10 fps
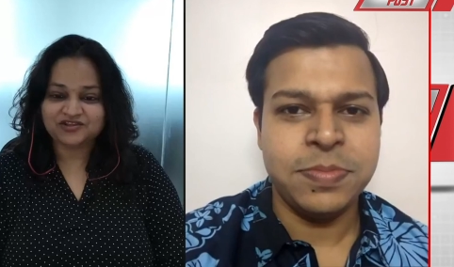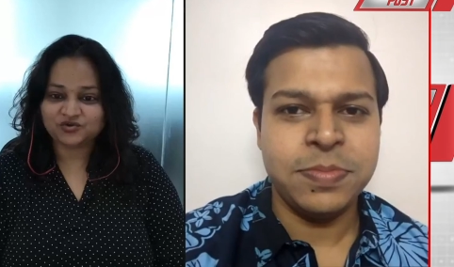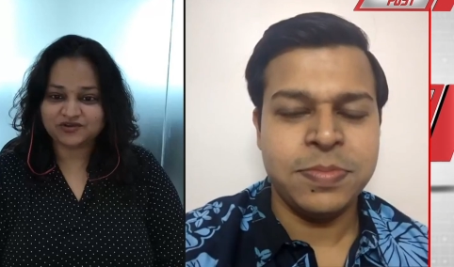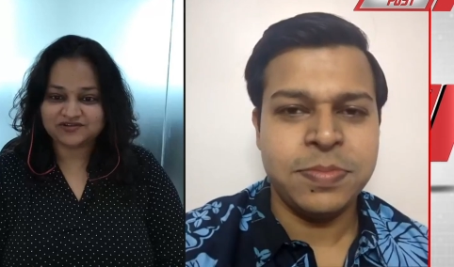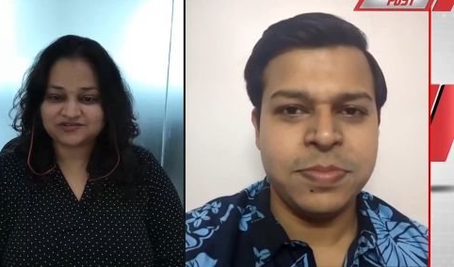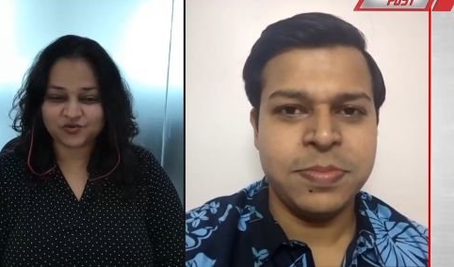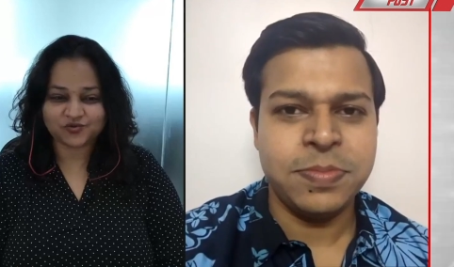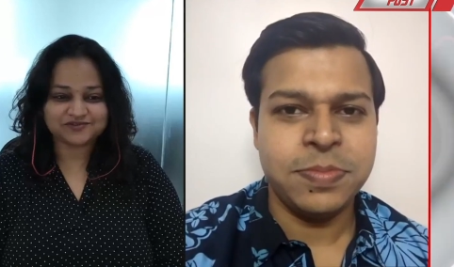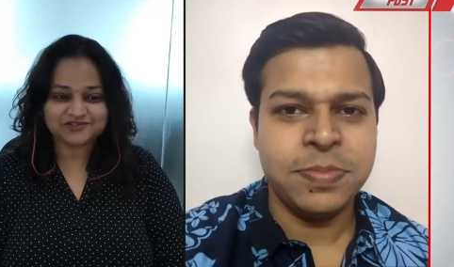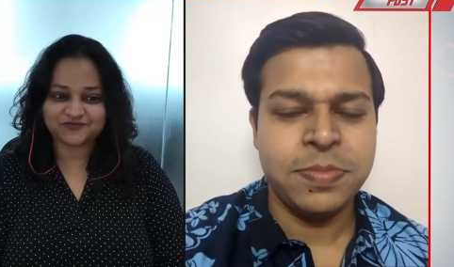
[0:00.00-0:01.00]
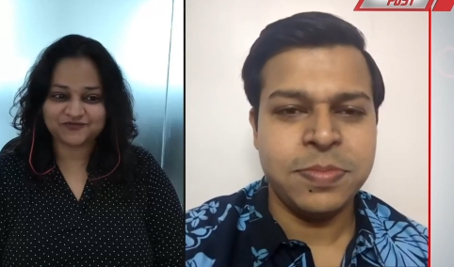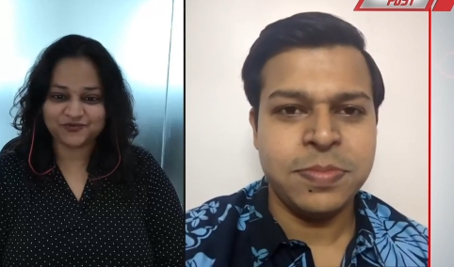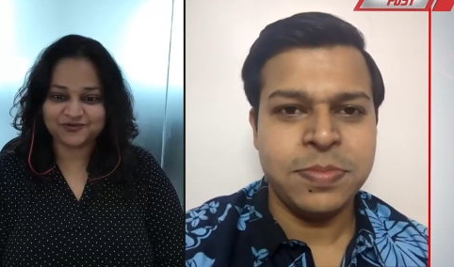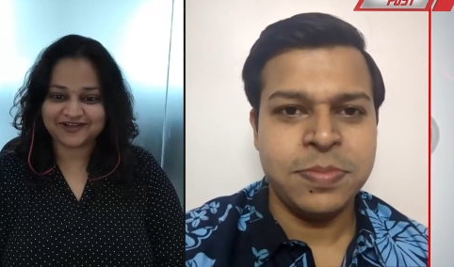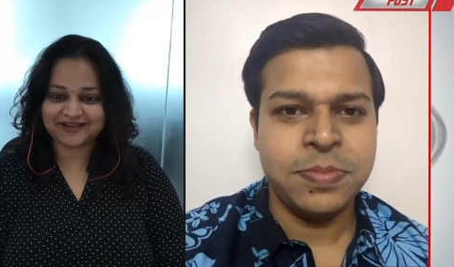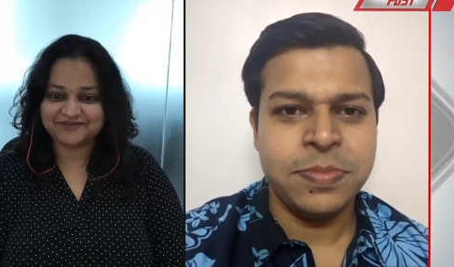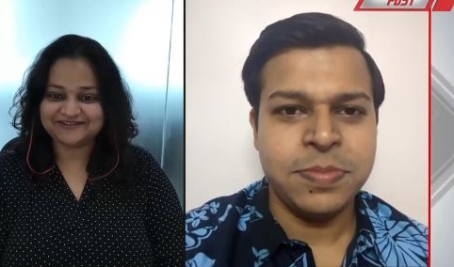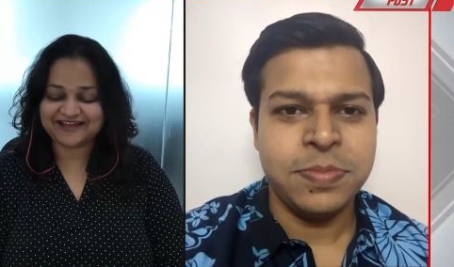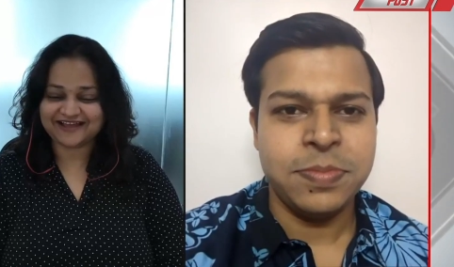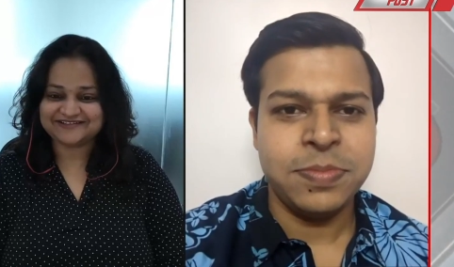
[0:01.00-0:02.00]
Speaker 1: you eat so much of food. I
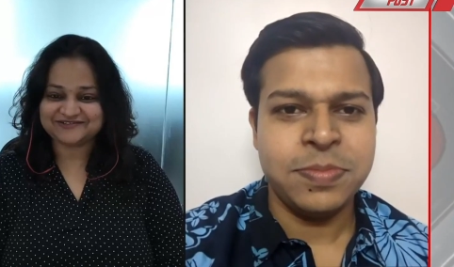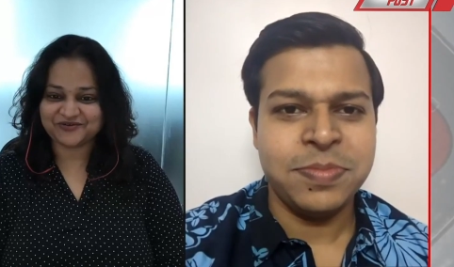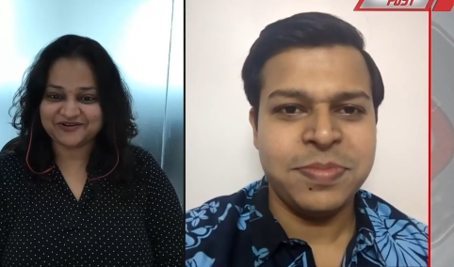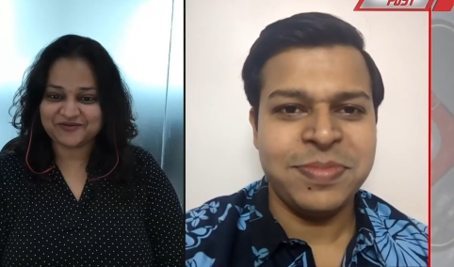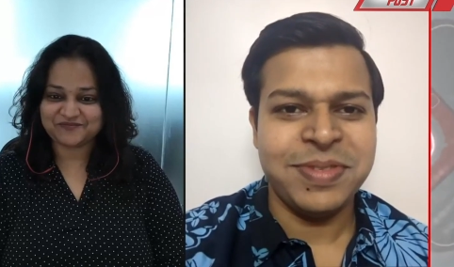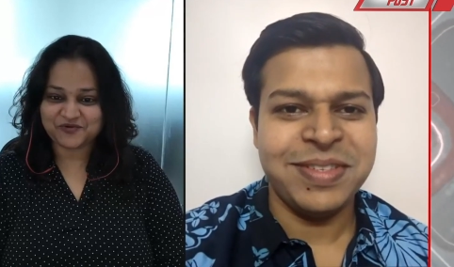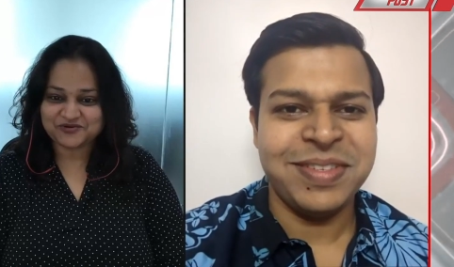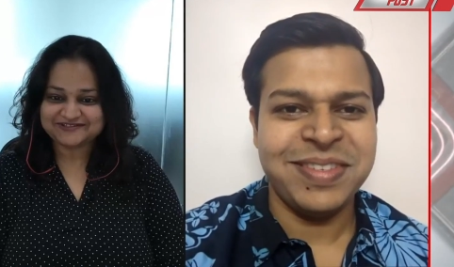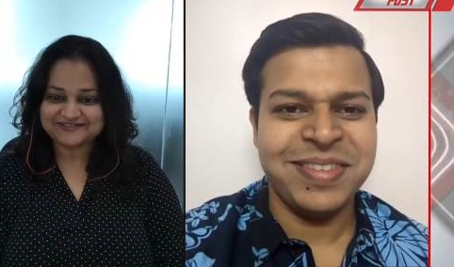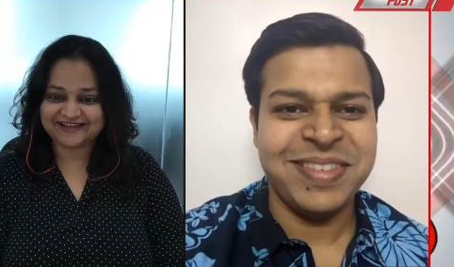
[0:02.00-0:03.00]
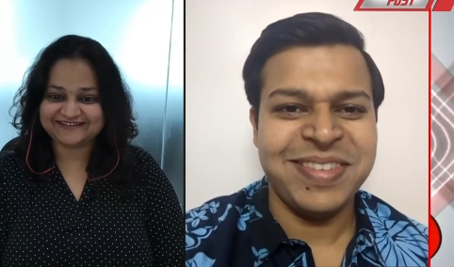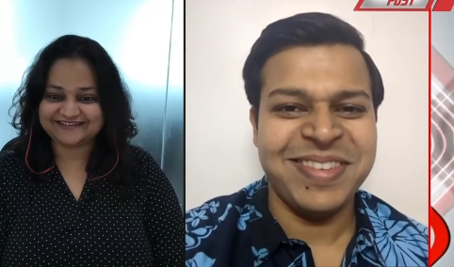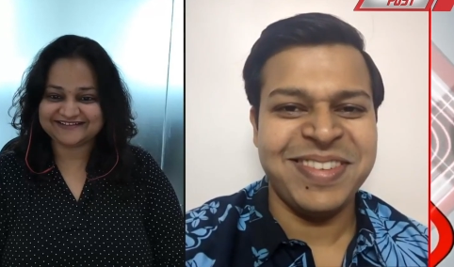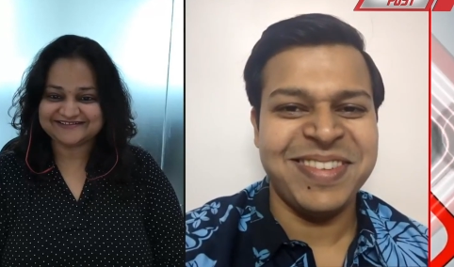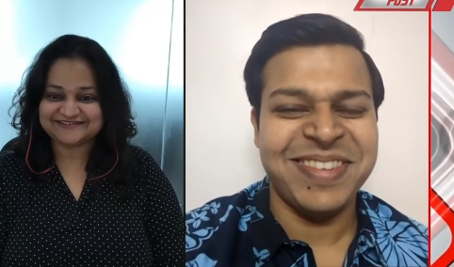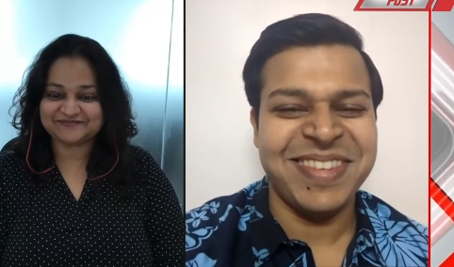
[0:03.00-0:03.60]
mean, I saw in your post that uh,